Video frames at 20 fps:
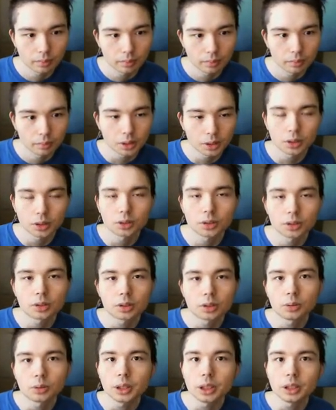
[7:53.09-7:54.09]
Because the
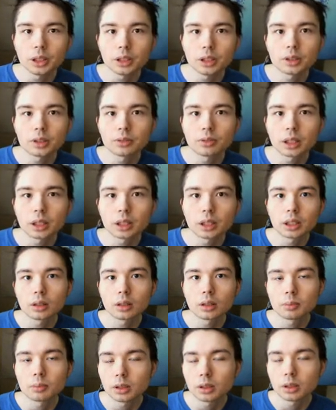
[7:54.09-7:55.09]
queen is defending the
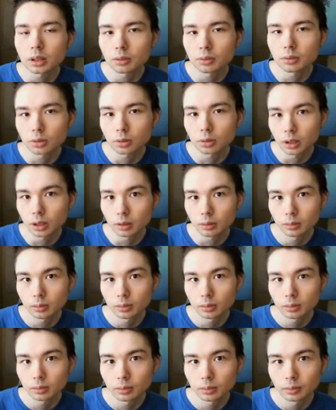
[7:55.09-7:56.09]
b7 square,
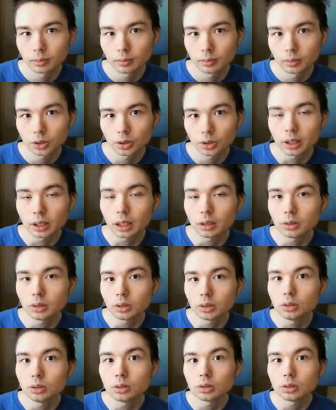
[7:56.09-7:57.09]
so now you
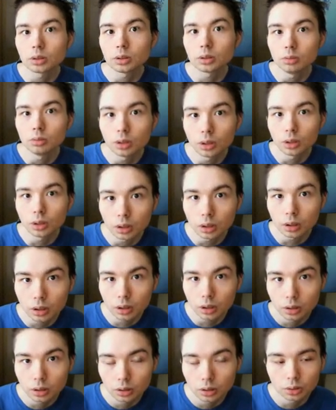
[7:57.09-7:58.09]
use the rook
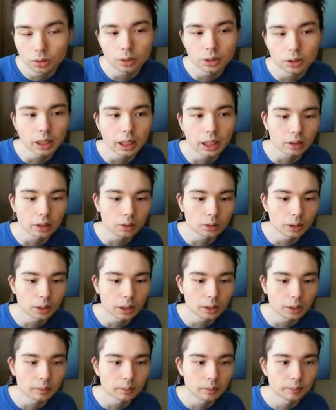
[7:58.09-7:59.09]
to attack the
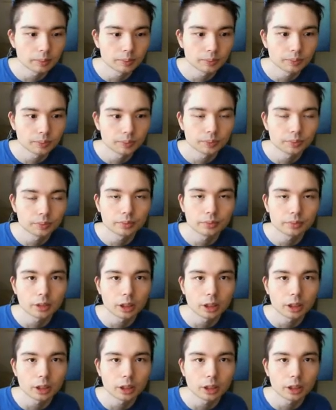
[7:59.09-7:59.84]
queen. And